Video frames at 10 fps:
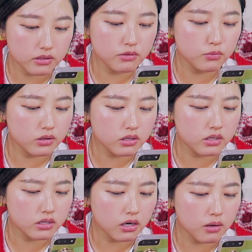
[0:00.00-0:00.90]
it
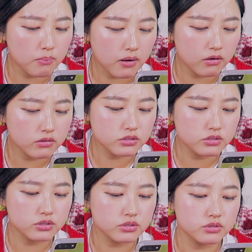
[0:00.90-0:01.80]
would
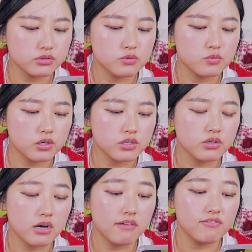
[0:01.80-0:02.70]
amount to what
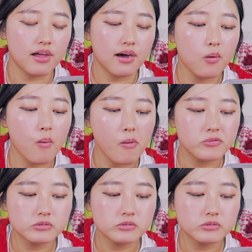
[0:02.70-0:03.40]
you have now?